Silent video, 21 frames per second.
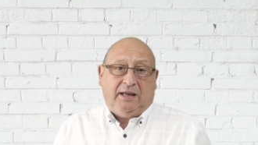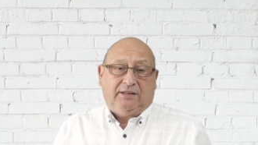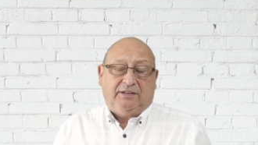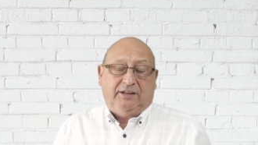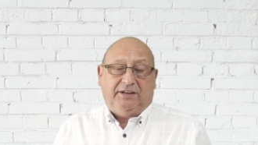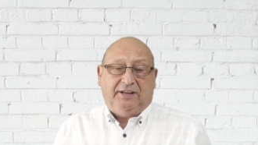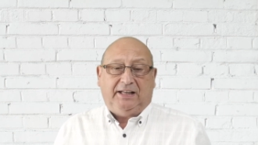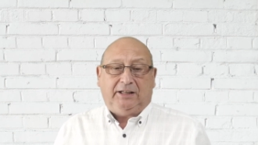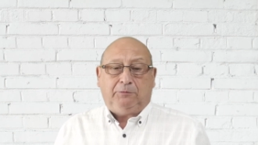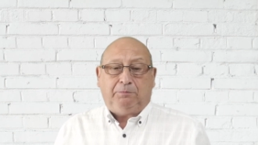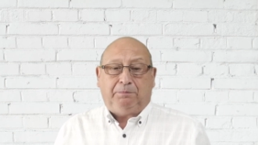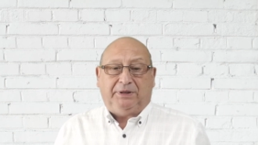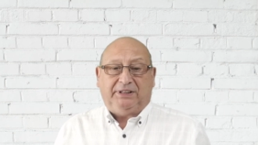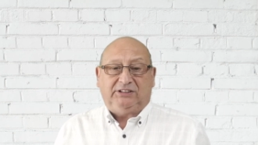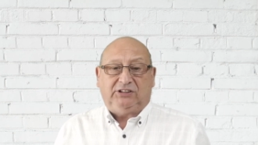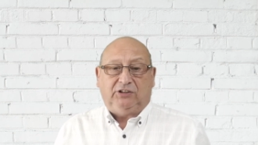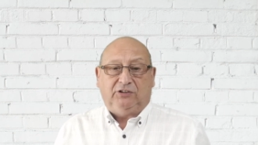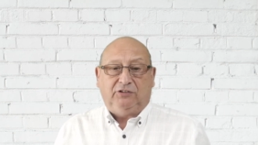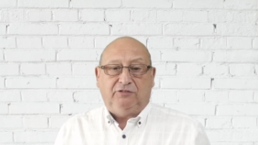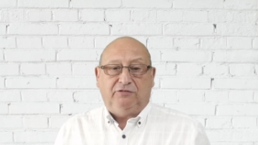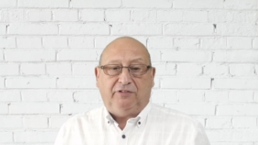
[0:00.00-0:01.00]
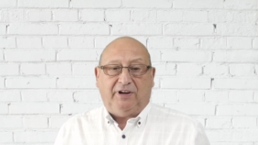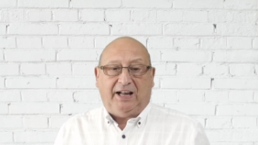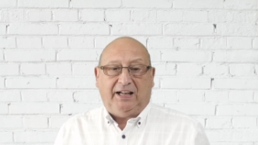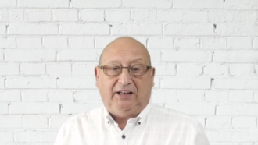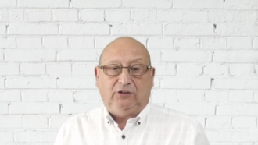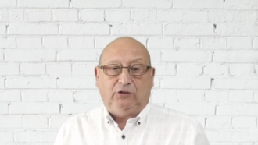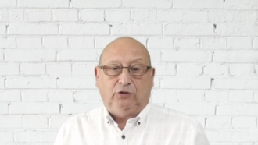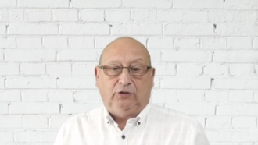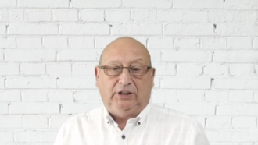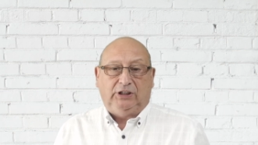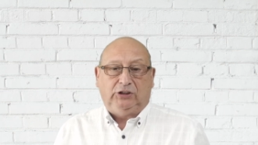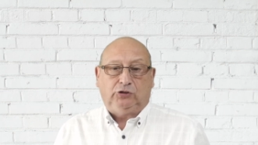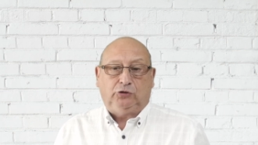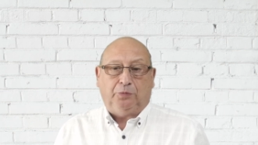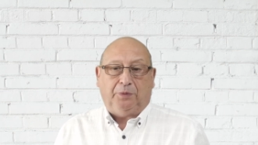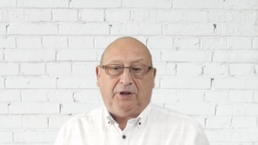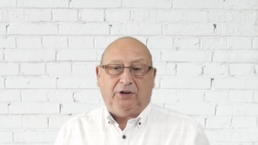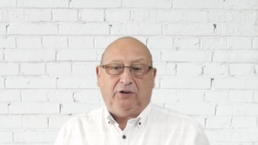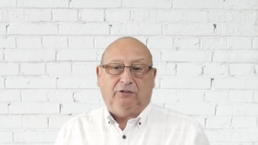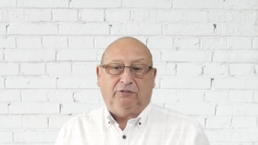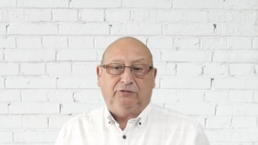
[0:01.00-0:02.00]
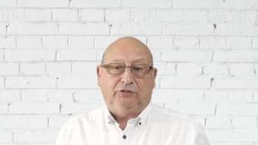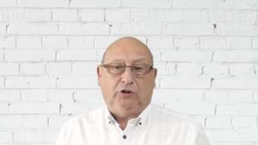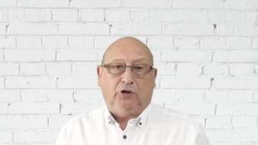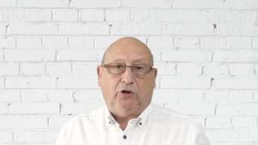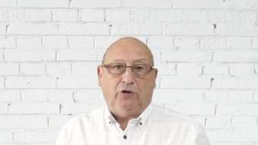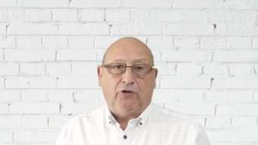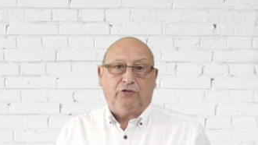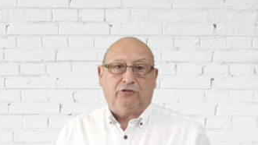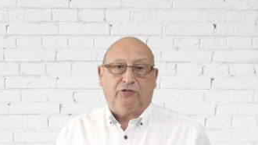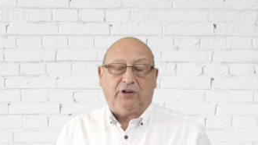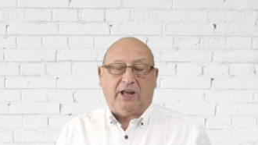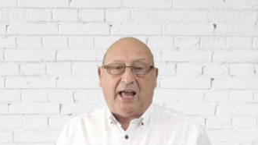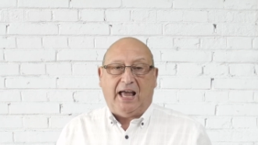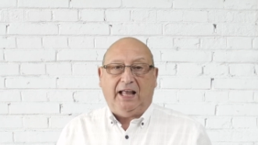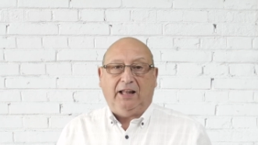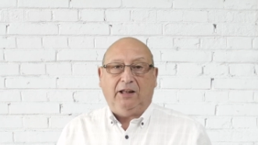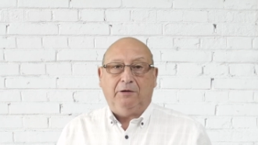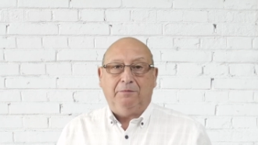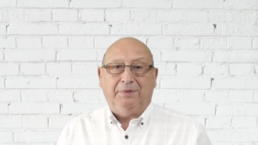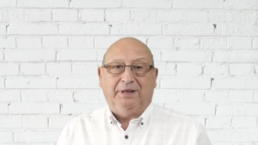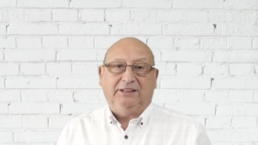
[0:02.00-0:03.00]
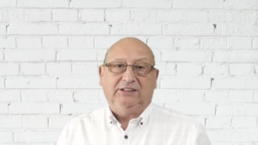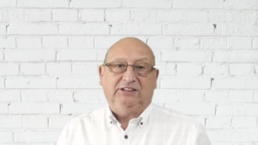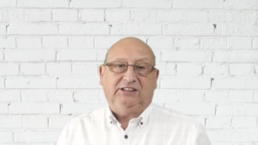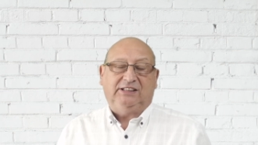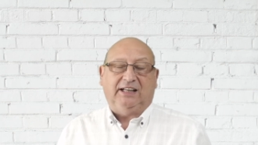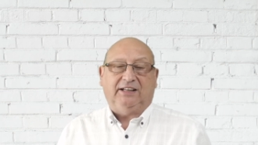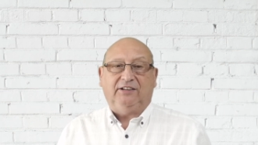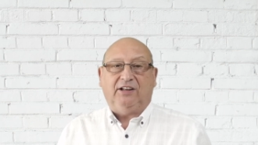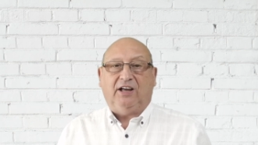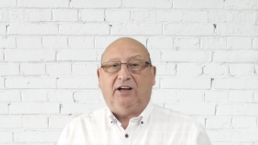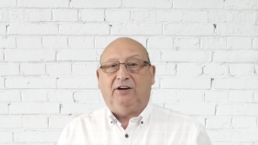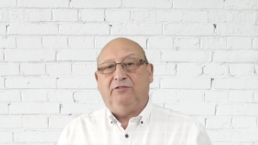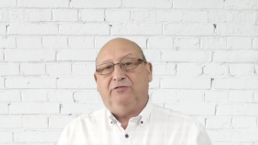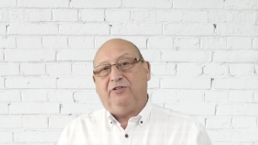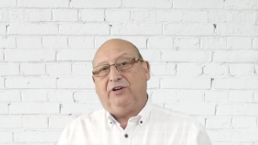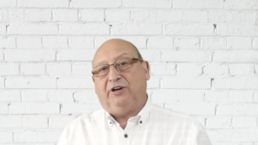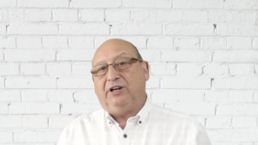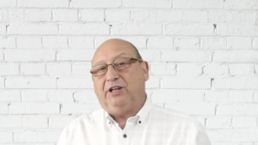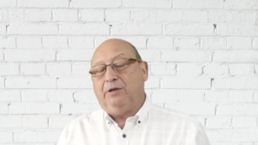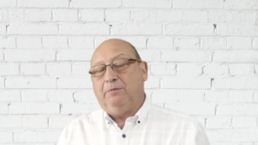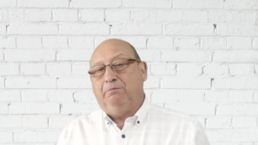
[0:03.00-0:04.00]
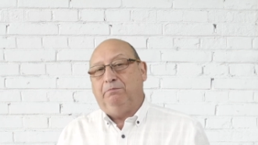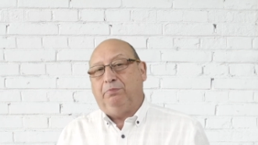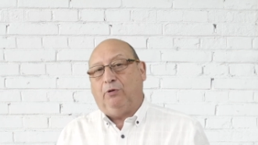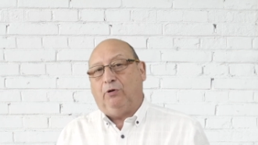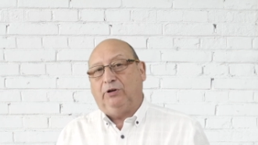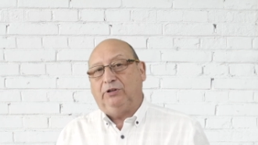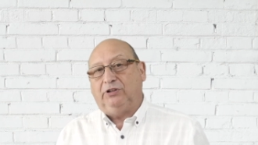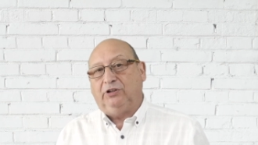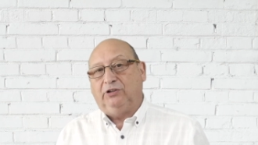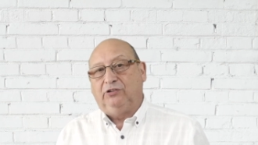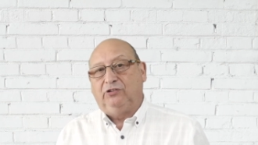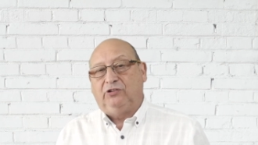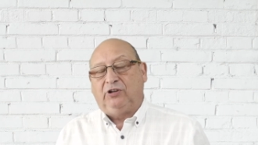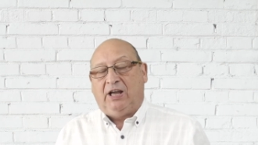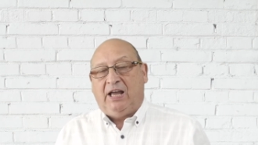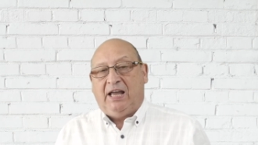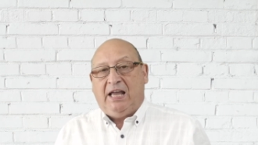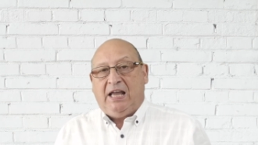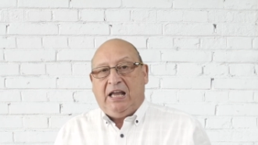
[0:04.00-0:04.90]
The net present value is one of those elements that are very important